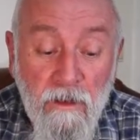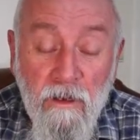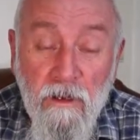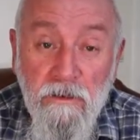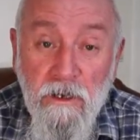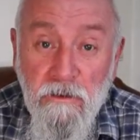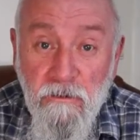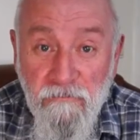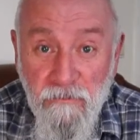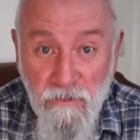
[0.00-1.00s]
It had no
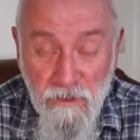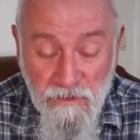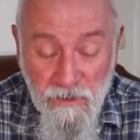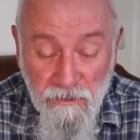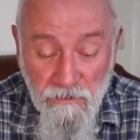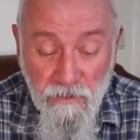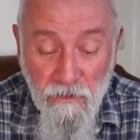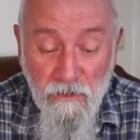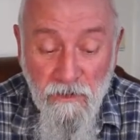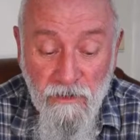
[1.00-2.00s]
focus aids
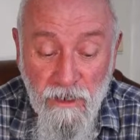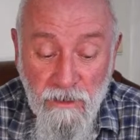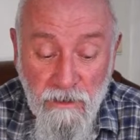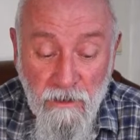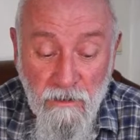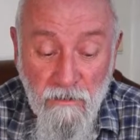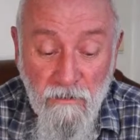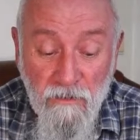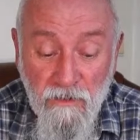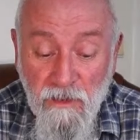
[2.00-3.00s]
other than
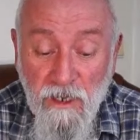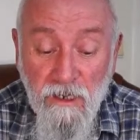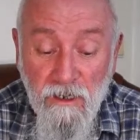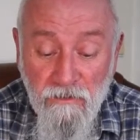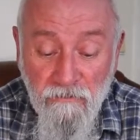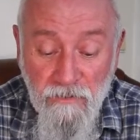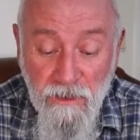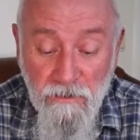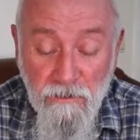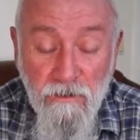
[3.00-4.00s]
the scale in
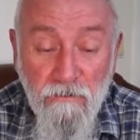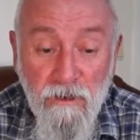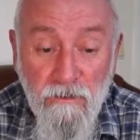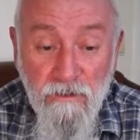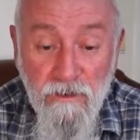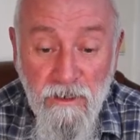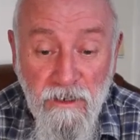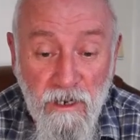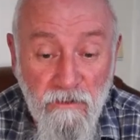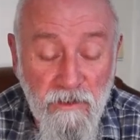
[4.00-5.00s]
feet around the
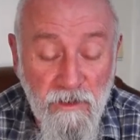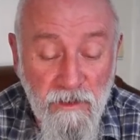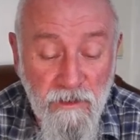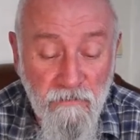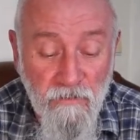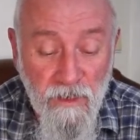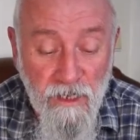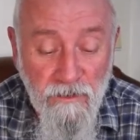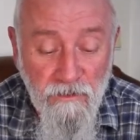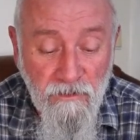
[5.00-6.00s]
outside of the
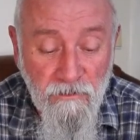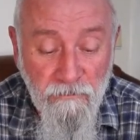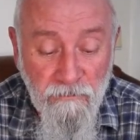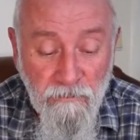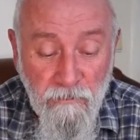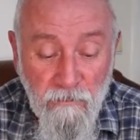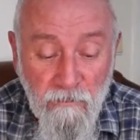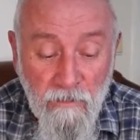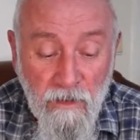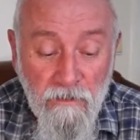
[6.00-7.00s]
lens.
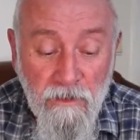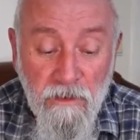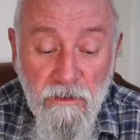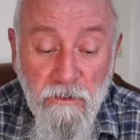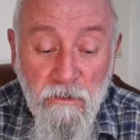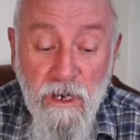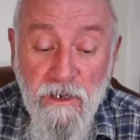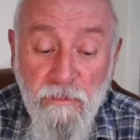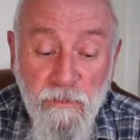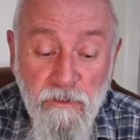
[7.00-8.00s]
It had no
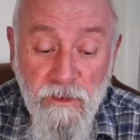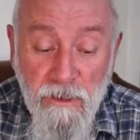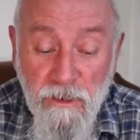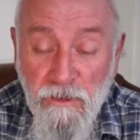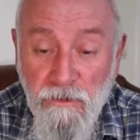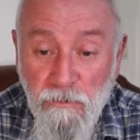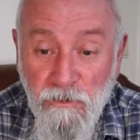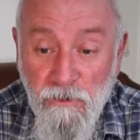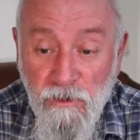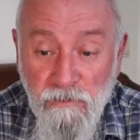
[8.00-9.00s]
exposure aids
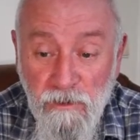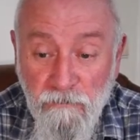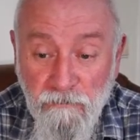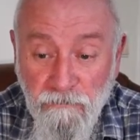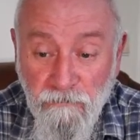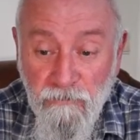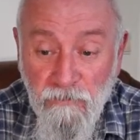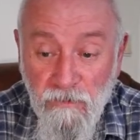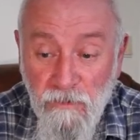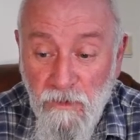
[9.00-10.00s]
whatsoever,
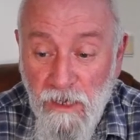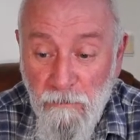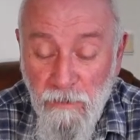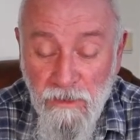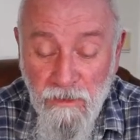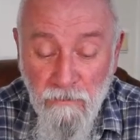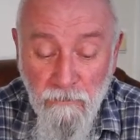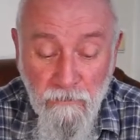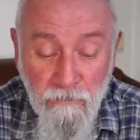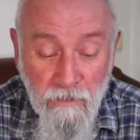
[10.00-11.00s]
no light meter,
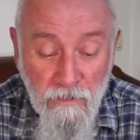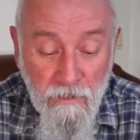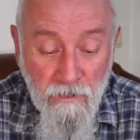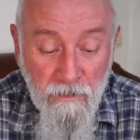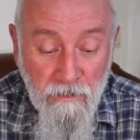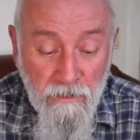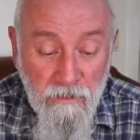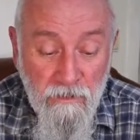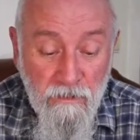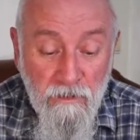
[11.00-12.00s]

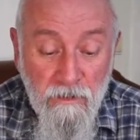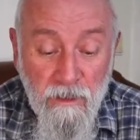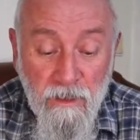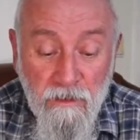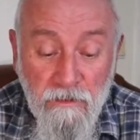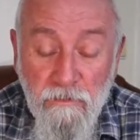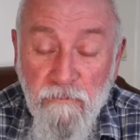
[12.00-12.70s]
and